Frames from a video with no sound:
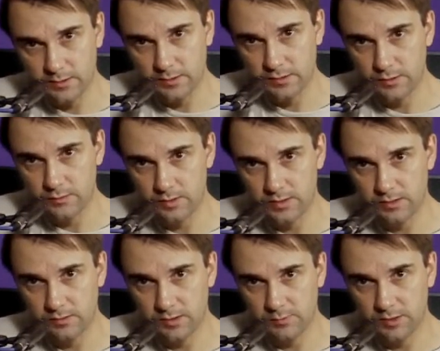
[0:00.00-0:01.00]
so you get this
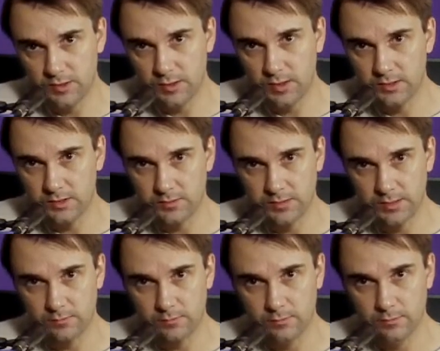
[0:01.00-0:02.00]
nice percussive
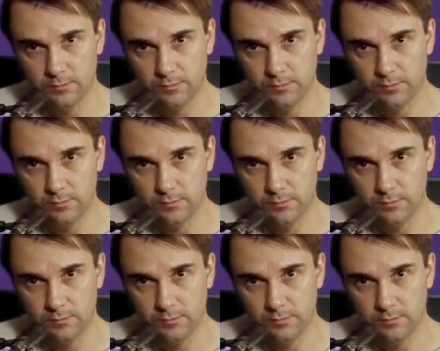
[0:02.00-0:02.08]
sound.